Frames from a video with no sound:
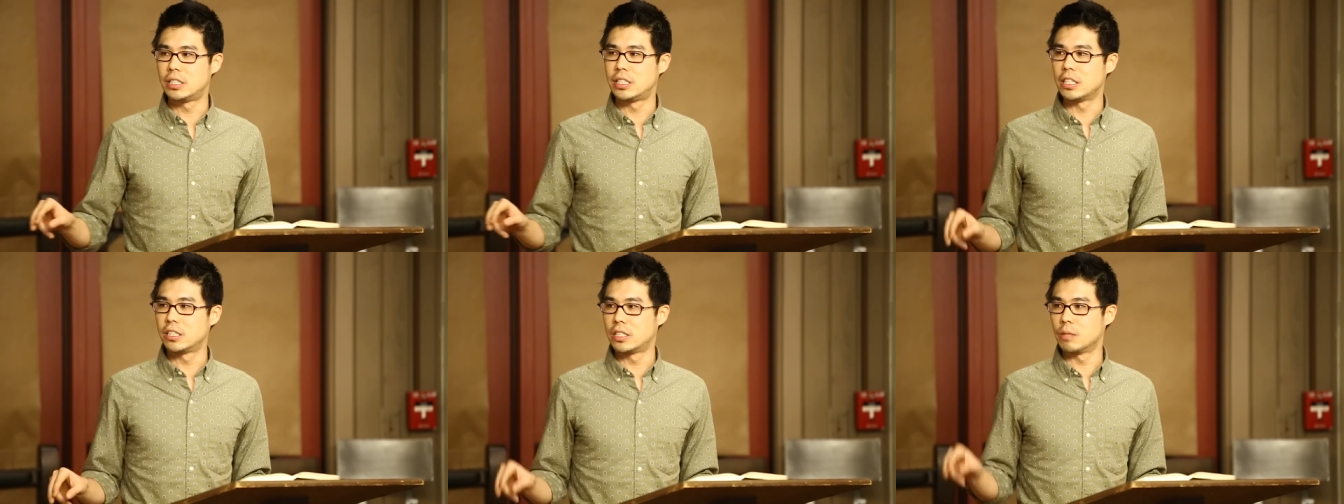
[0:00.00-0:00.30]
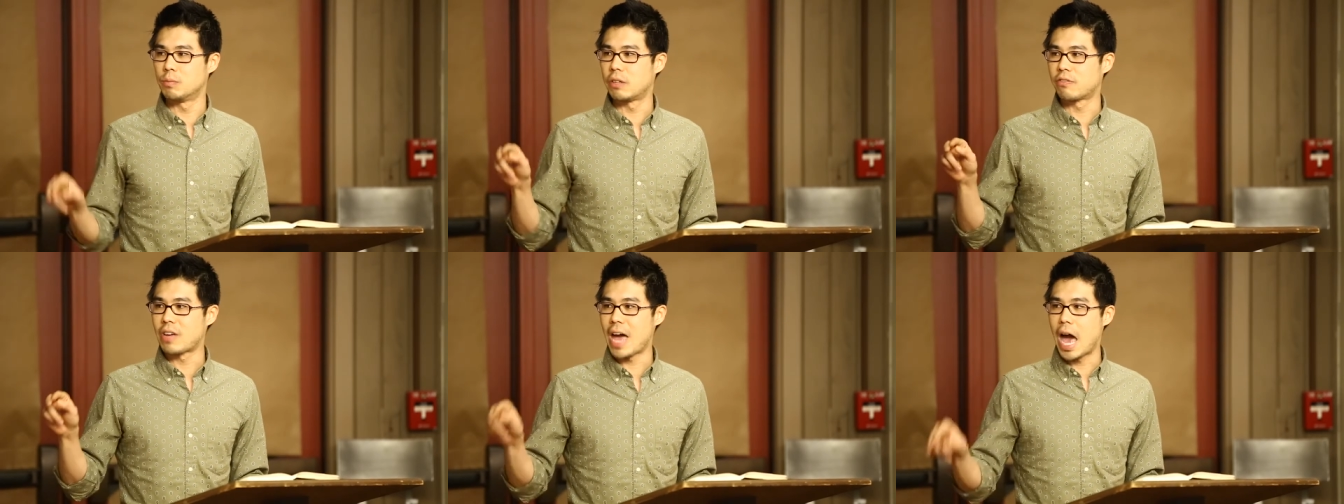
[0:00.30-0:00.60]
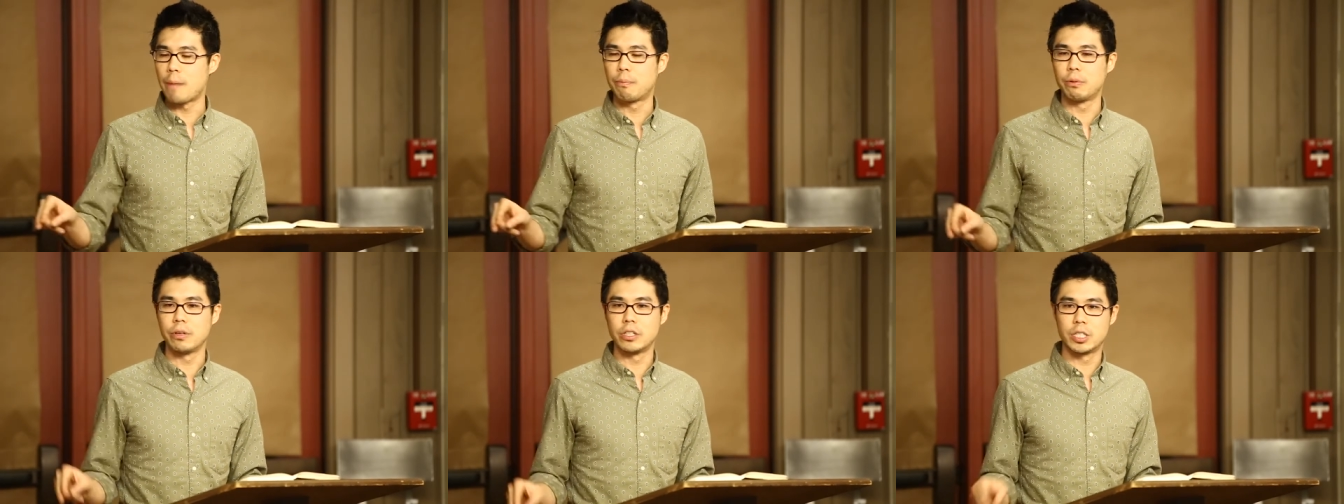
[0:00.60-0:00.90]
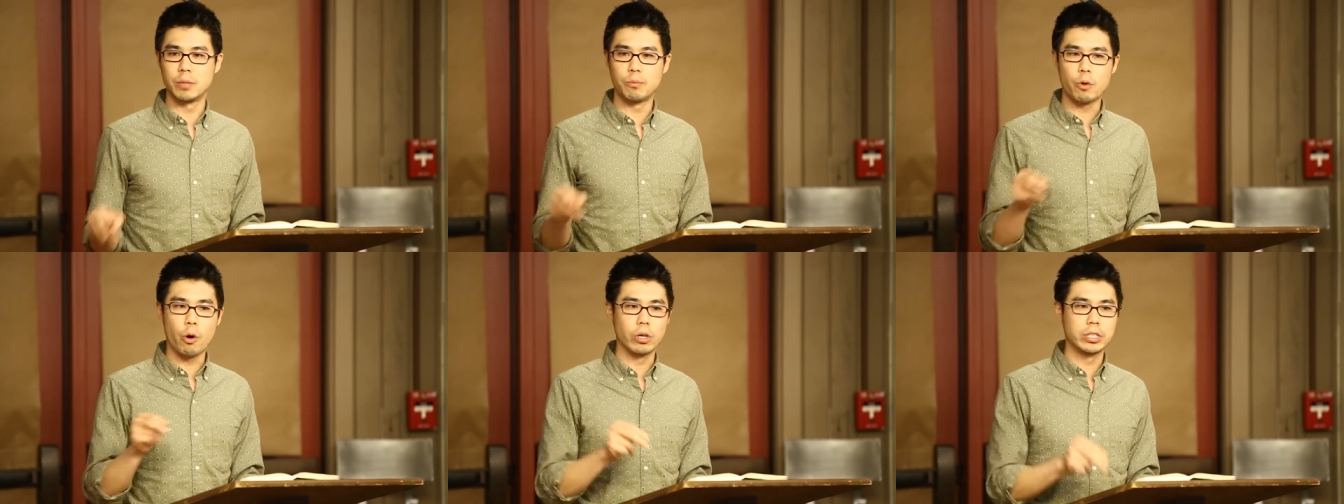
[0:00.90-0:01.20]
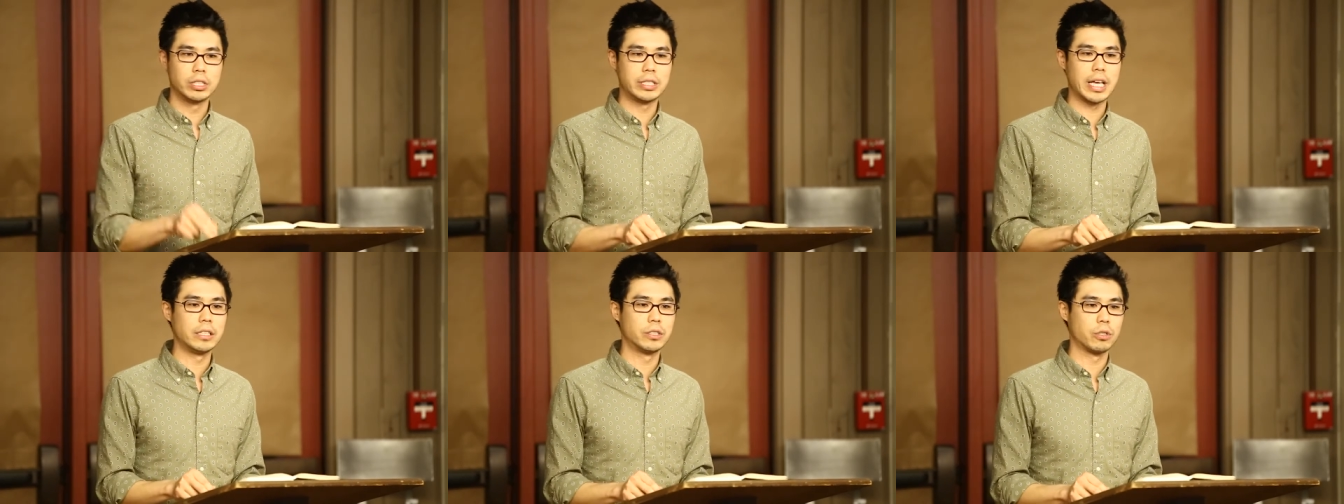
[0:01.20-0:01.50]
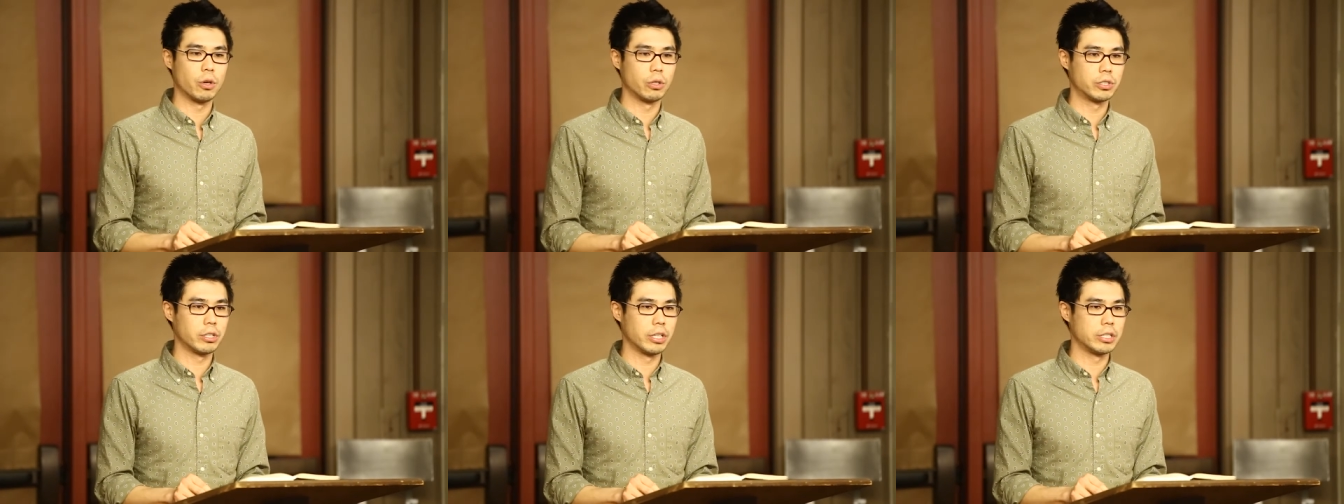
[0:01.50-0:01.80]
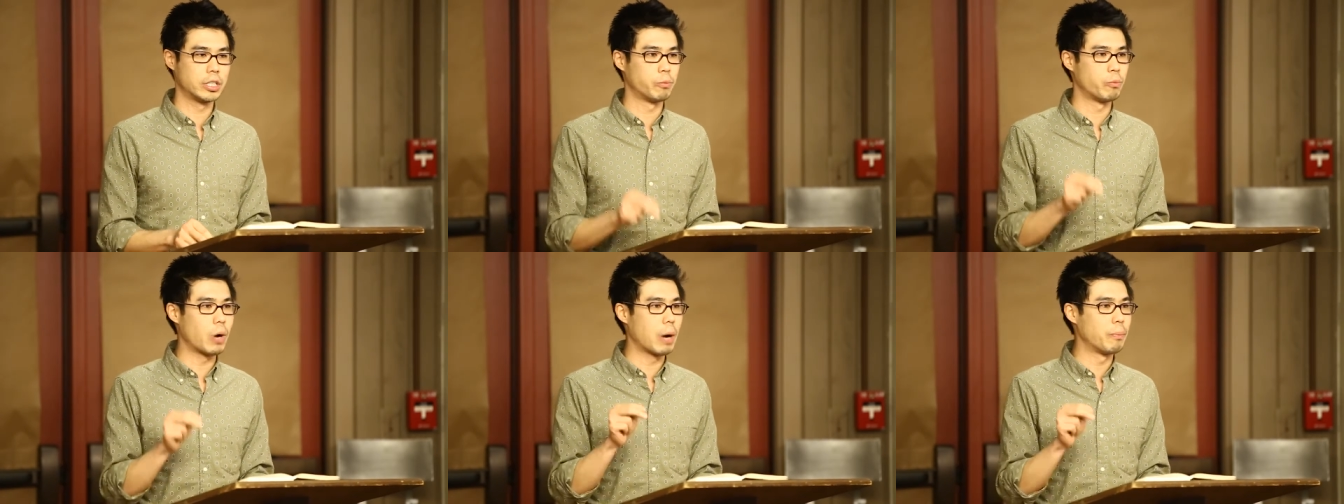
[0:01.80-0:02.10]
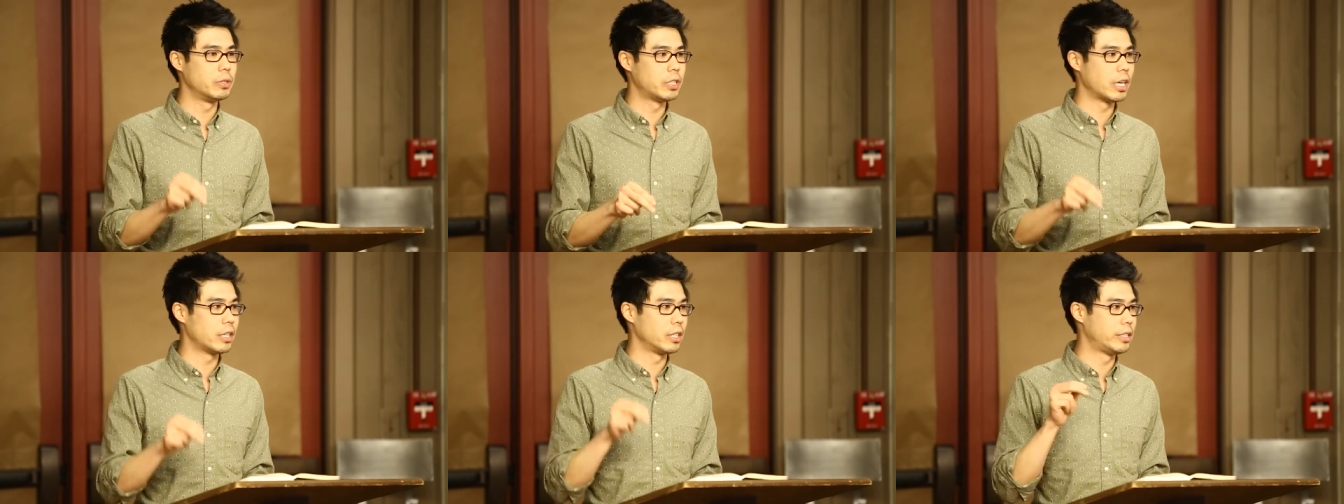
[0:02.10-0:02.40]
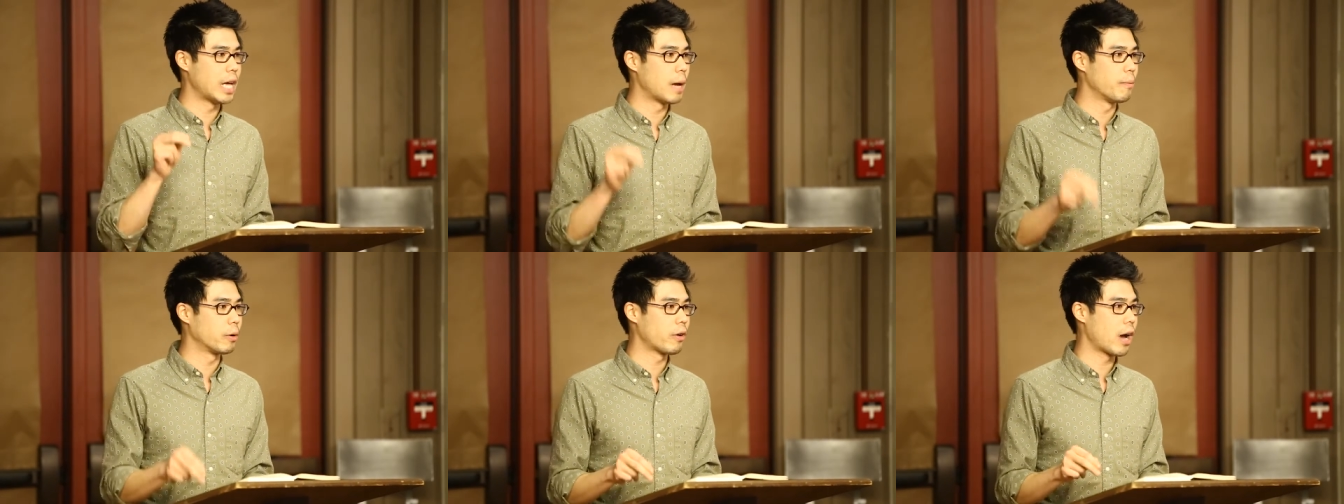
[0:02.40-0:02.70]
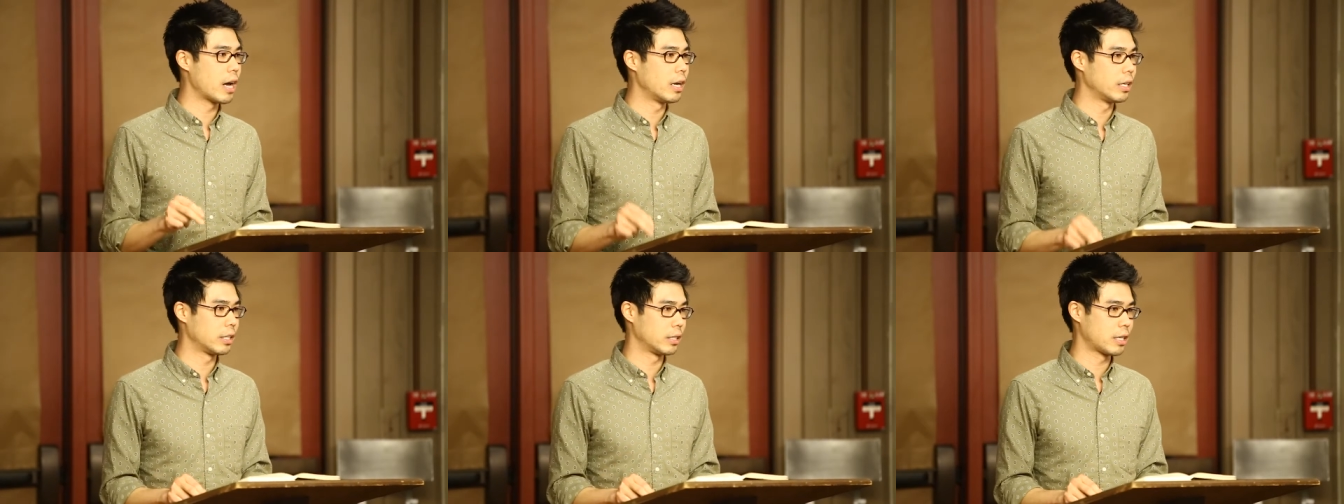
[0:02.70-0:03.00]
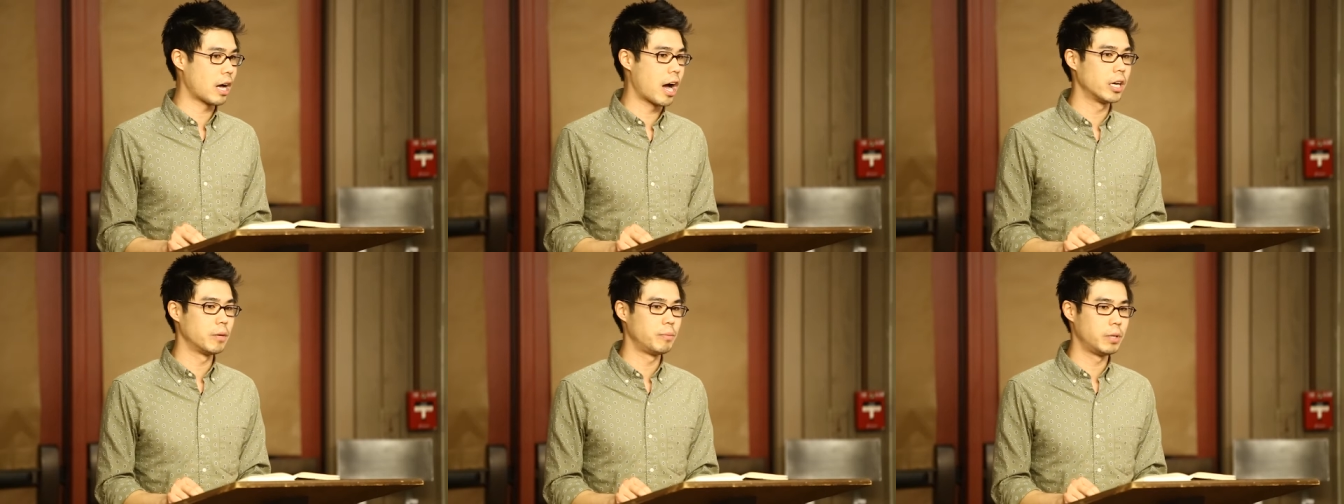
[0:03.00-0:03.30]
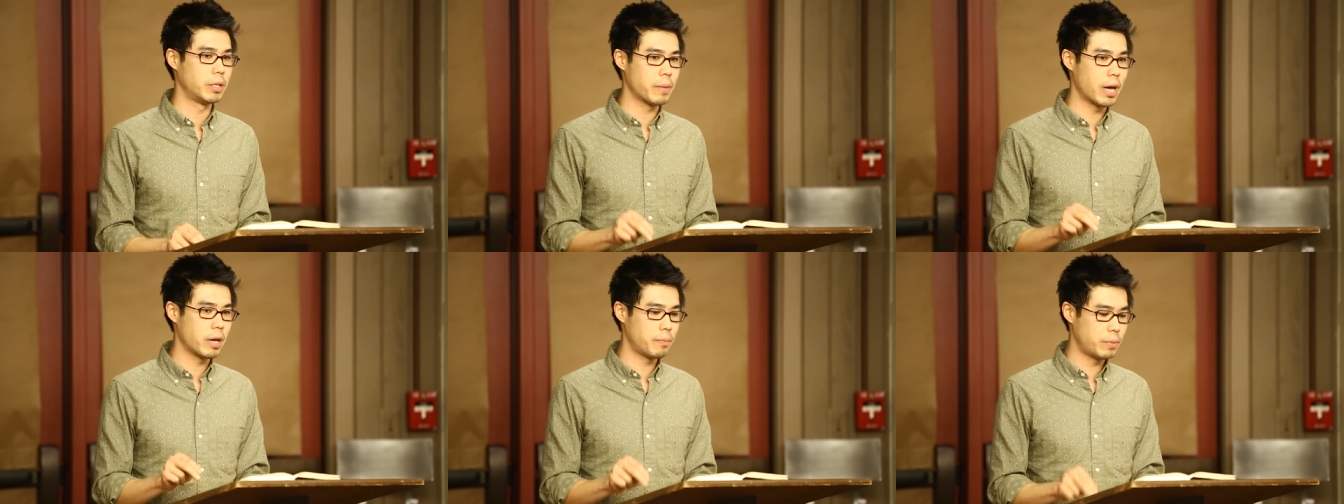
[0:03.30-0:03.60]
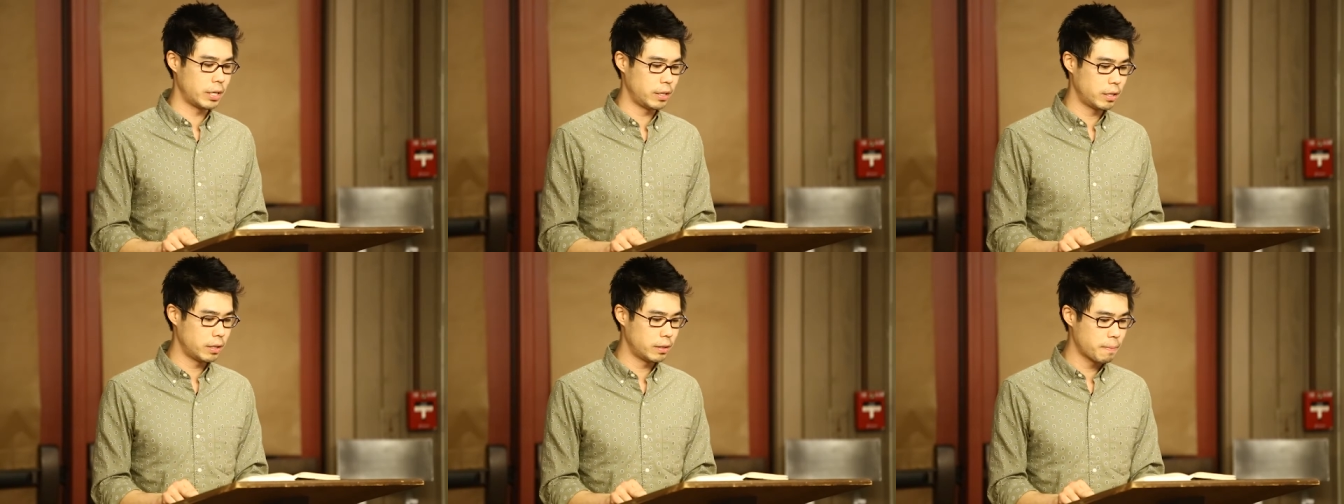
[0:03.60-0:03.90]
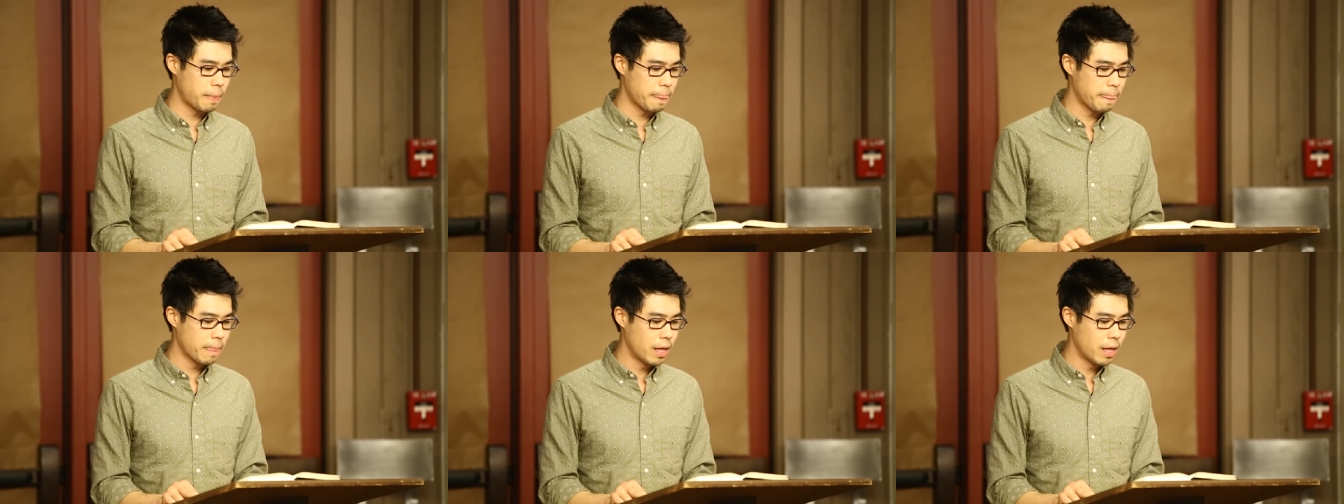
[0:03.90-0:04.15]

systems of capitalism or state socialism represent a democratic economy, in my opinion.